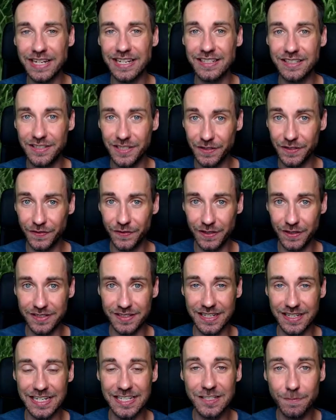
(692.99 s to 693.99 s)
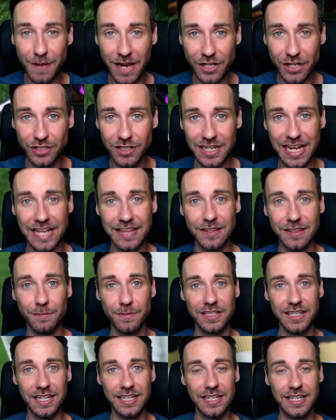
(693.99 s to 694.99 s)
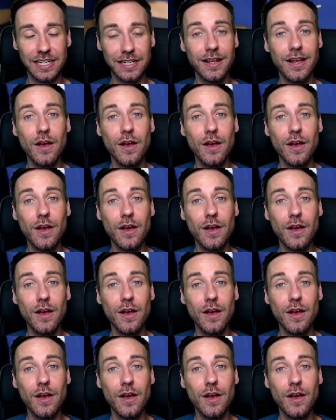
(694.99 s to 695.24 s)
a difference, especially at the beginning,